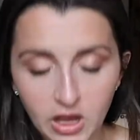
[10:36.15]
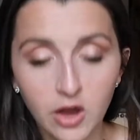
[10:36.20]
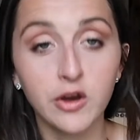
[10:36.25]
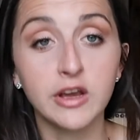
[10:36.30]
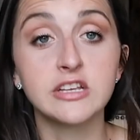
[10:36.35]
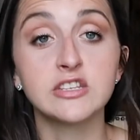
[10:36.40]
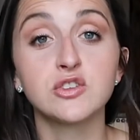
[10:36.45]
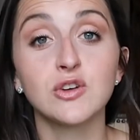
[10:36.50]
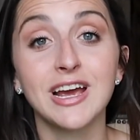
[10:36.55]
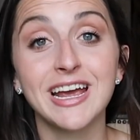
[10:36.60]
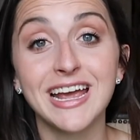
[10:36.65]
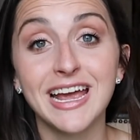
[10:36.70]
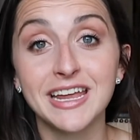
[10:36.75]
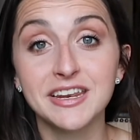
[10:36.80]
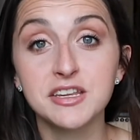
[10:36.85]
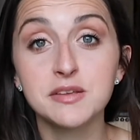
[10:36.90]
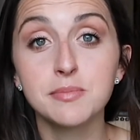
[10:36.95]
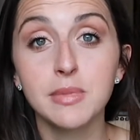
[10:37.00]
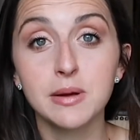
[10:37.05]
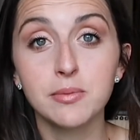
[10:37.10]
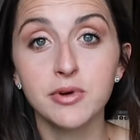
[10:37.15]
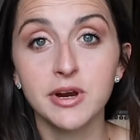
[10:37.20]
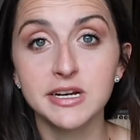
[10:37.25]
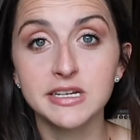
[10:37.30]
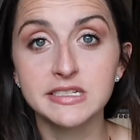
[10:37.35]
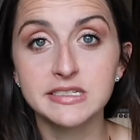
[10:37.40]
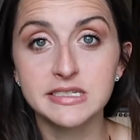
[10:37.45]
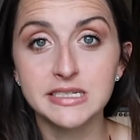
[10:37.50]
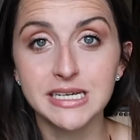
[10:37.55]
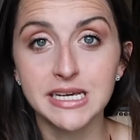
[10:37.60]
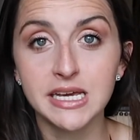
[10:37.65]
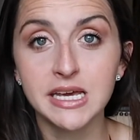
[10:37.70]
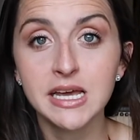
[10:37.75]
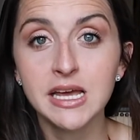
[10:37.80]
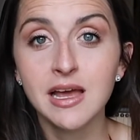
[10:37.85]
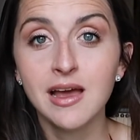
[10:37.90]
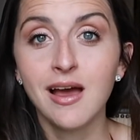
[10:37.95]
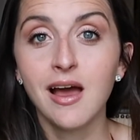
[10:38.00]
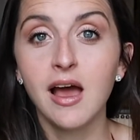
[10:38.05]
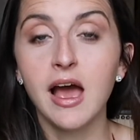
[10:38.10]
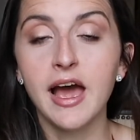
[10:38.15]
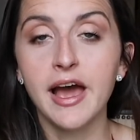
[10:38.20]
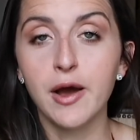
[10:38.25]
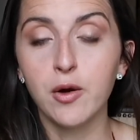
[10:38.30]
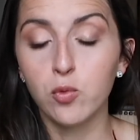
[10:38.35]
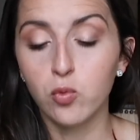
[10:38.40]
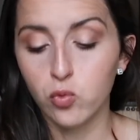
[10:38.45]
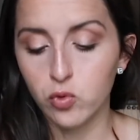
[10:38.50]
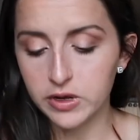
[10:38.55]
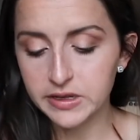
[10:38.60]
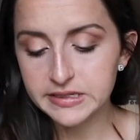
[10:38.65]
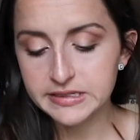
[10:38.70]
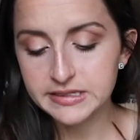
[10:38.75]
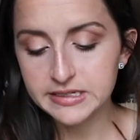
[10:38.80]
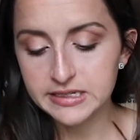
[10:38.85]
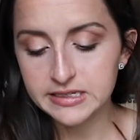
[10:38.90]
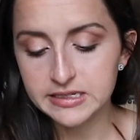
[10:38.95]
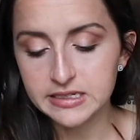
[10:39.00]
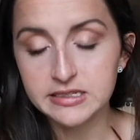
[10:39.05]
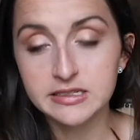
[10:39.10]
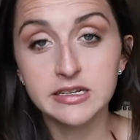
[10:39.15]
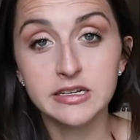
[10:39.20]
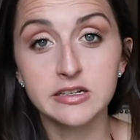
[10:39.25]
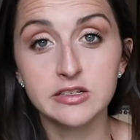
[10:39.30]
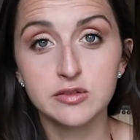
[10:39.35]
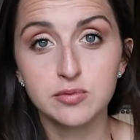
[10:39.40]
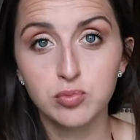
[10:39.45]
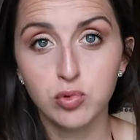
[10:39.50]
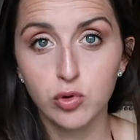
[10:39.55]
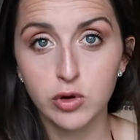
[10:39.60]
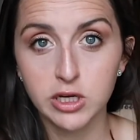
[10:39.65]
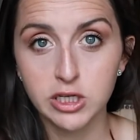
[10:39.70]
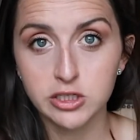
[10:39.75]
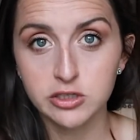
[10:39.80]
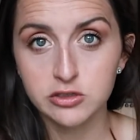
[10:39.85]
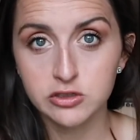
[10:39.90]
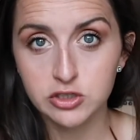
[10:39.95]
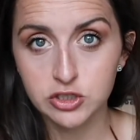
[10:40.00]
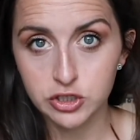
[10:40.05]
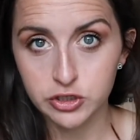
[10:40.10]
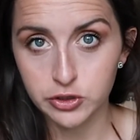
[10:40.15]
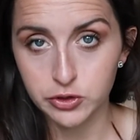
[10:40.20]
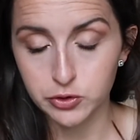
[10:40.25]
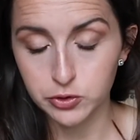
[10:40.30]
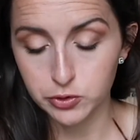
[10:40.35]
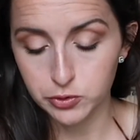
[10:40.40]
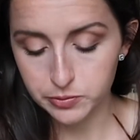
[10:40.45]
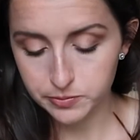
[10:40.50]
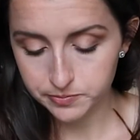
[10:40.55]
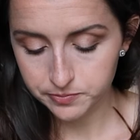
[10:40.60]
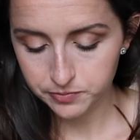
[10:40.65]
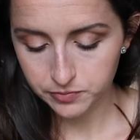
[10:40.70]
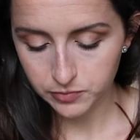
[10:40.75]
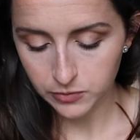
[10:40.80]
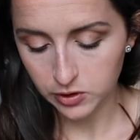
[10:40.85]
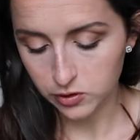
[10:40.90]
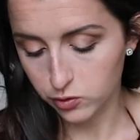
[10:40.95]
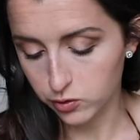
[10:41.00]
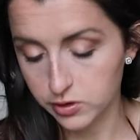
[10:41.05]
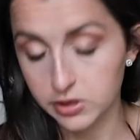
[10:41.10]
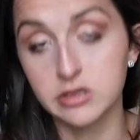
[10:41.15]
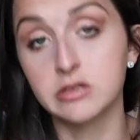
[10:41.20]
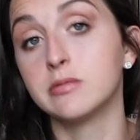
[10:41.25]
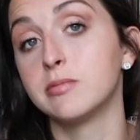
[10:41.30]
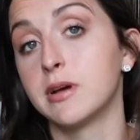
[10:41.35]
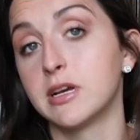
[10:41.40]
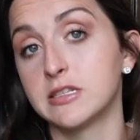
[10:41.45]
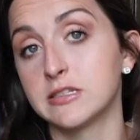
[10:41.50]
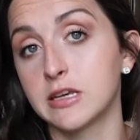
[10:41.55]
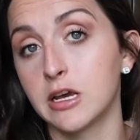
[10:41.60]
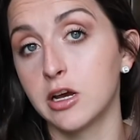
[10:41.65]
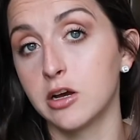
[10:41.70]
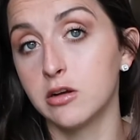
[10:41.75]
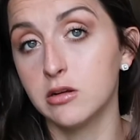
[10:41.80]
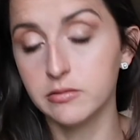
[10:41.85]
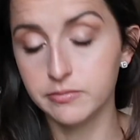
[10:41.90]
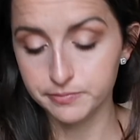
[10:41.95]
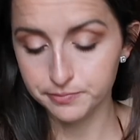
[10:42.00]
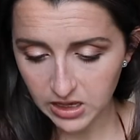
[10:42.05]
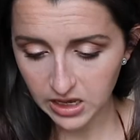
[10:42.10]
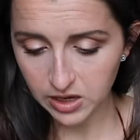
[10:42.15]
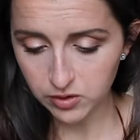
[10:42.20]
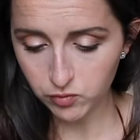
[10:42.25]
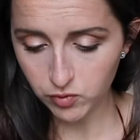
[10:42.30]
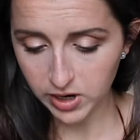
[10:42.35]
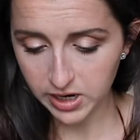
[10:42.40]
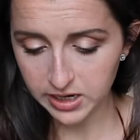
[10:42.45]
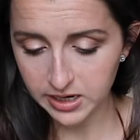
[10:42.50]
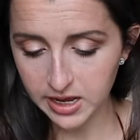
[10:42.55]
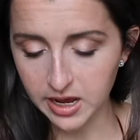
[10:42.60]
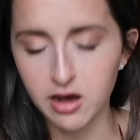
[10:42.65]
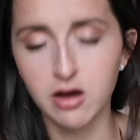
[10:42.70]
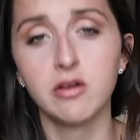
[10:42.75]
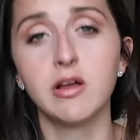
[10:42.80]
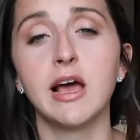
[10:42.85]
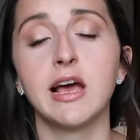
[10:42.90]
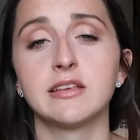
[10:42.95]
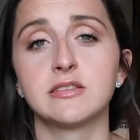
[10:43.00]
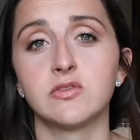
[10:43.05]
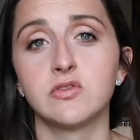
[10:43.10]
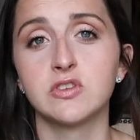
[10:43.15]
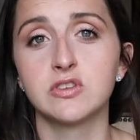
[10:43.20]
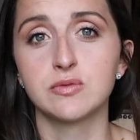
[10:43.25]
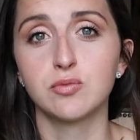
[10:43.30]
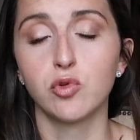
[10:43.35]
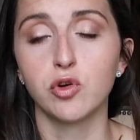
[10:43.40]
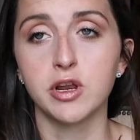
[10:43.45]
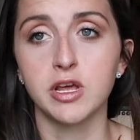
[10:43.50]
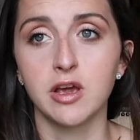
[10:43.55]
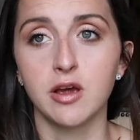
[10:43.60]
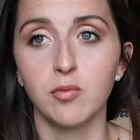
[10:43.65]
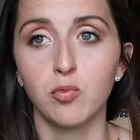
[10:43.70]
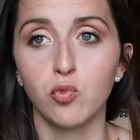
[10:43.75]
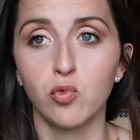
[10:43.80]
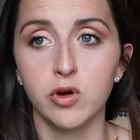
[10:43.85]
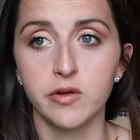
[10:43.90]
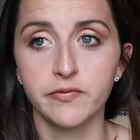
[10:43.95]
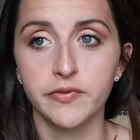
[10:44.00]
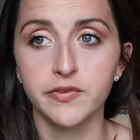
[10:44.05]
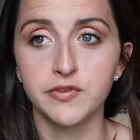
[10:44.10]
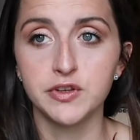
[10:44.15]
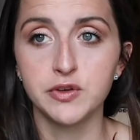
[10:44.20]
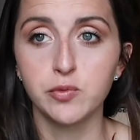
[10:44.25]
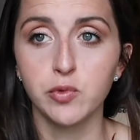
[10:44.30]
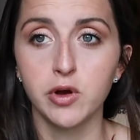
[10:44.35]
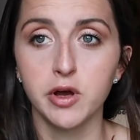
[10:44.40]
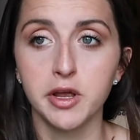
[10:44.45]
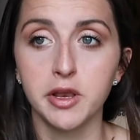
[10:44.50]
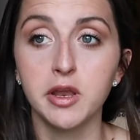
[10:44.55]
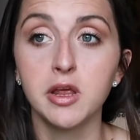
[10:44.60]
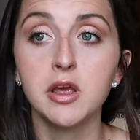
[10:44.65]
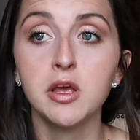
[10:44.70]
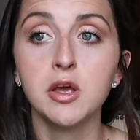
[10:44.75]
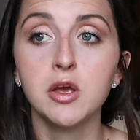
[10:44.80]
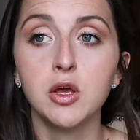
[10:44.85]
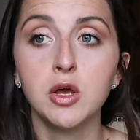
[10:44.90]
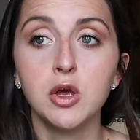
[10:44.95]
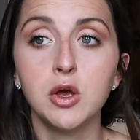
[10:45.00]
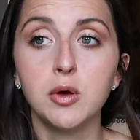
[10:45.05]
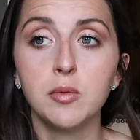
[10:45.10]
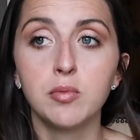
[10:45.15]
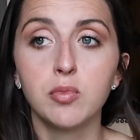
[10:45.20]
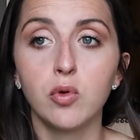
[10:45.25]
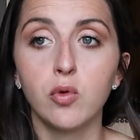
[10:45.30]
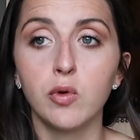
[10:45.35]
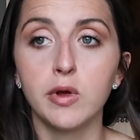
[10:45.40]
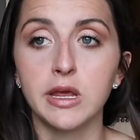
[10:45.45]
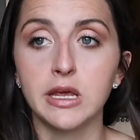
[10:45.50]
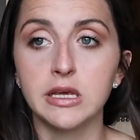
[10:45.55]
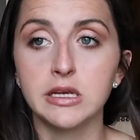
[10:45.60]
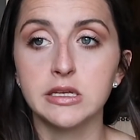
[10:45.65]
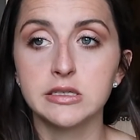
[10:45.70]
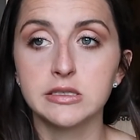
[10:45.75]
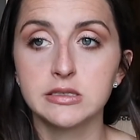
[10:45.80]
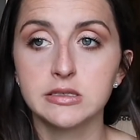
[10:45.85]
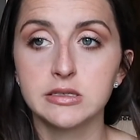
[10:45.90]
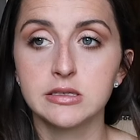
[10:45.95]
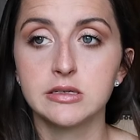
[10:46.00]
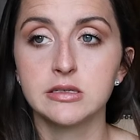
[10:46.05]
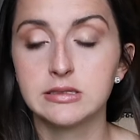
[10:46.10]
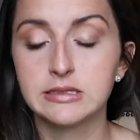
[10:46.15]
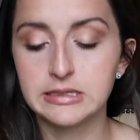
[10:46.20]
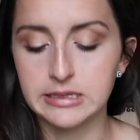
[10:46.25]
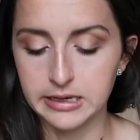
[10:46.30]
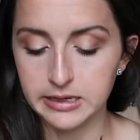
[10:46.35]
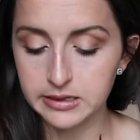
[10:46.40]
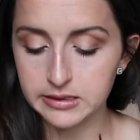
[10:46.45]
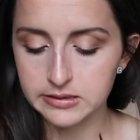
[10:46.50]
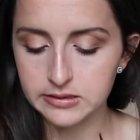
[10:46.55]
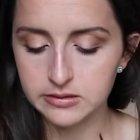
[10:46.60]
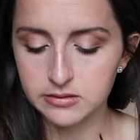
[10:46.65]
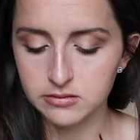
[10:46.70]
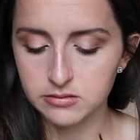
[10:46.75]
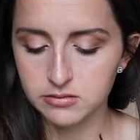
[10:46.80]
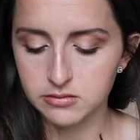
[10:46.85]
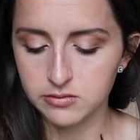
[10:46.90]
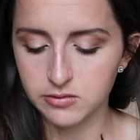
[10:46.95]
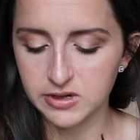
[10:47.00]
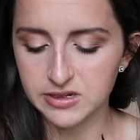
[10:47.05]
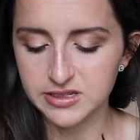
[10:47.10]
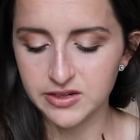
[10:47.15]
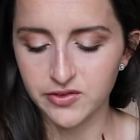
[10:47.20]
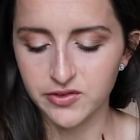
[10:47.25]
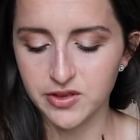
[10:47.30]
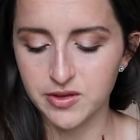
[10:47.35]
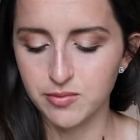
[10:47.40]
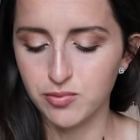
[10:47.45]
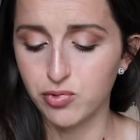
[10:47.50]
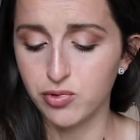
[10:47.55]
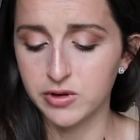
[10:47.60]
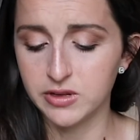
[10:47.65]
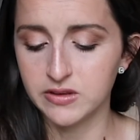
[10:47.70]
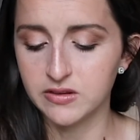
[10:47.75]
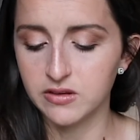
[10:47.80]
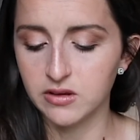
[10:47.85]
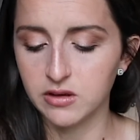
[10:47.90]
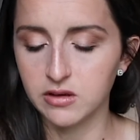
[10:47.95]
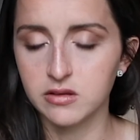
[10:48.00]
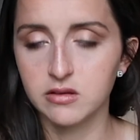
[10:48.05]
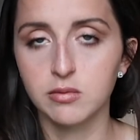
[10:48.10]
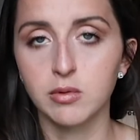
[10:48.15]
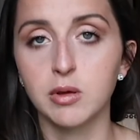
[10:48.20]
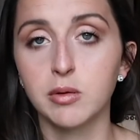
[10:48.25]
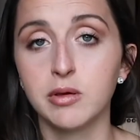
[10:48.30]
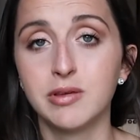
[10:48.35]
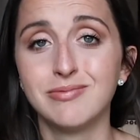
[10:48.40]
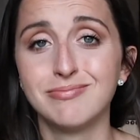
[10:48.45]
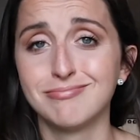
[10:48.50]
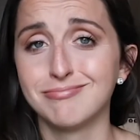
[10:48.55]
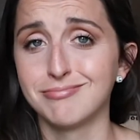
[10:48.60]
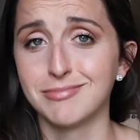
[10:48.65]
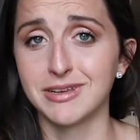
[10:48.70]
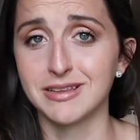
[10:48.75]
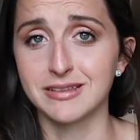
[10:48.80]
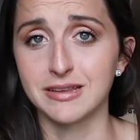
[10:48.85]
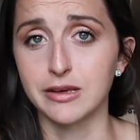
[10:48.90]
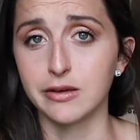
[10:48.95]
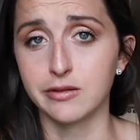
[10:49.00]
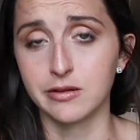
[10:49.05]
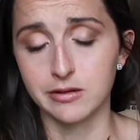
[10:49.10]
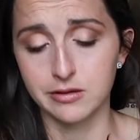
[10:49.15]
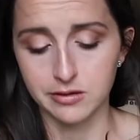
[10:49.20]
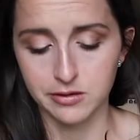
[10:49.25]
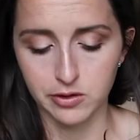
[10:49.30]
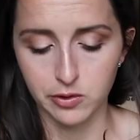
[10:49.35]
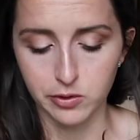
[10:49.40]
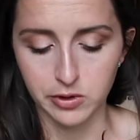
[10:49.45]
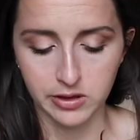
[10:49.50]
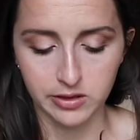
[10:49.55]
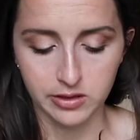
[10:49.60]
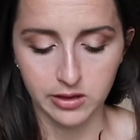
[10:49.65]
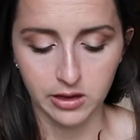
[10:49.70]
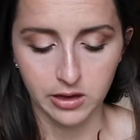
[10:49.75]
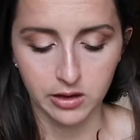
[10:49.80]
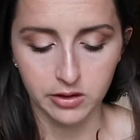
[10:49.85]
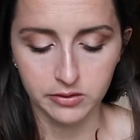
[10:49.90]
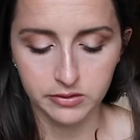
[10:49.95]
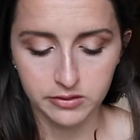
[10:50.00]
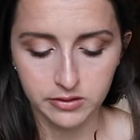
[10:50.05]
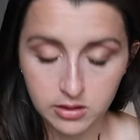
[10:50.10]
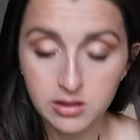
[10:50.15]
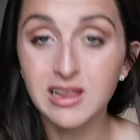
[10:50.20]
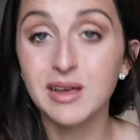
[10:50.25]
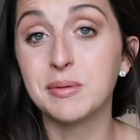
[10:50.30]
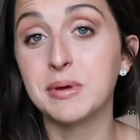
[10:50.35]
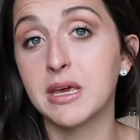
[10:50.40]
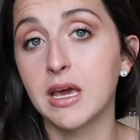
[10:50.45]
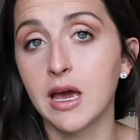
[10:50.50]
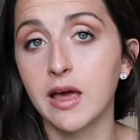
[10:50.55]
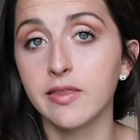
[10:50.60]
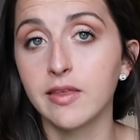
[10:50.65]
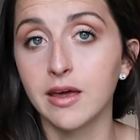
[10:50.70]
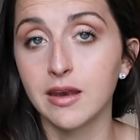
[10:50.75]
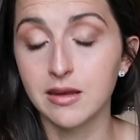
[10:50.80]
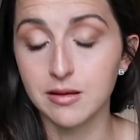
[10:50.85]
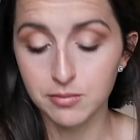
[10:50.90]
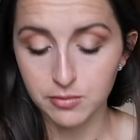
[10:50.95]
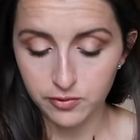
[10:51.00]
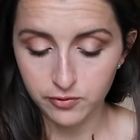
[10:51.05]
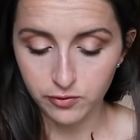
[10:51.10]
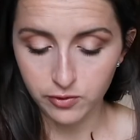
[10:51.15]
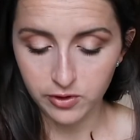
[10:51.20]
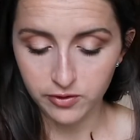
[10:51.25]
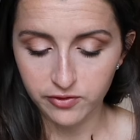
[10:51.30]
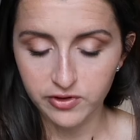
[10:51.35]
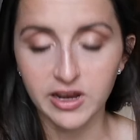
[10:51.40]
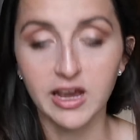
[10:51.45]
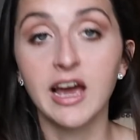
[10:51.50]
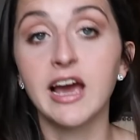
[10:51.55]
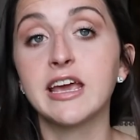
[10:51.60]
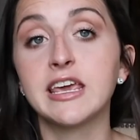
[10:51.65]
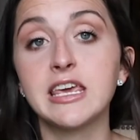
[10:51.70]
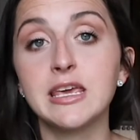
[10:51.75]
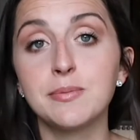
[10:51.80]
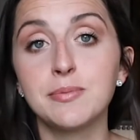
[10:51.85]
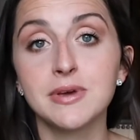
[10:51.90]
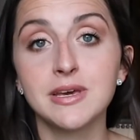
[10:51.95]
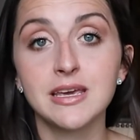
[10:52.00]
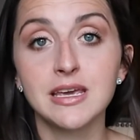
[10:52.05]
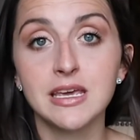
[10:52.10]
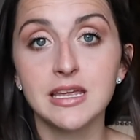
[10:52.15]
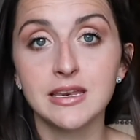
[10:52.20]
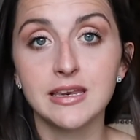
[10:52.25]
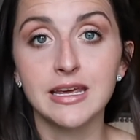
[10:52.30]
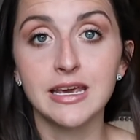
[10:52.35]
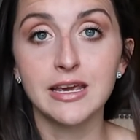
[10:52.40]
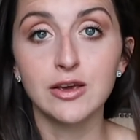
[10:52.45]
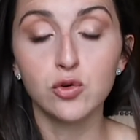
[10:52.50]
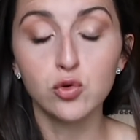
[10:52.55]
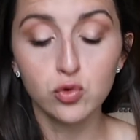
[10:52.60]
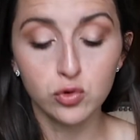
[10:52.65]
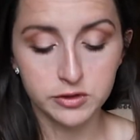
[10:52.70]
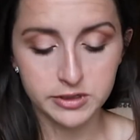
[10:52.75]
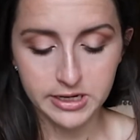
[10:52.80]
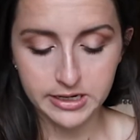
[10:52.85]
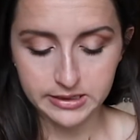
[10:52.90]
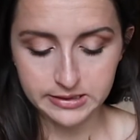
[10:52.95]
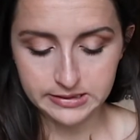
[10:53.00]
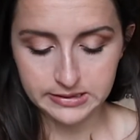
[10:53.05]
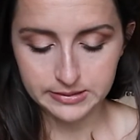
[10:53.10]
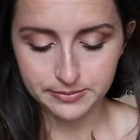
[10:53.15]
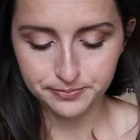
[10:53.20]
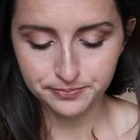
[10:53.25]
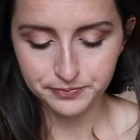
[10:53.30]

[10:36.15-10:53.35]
Okay, so I ended my pregnancy at 166.2 according to my scale, and right now, as of this morning, I'm 151.6. Why is everything 0.6? Maybe my scale doesn't know anything else. Let me add that in before I forget. I keep it in a Google Docs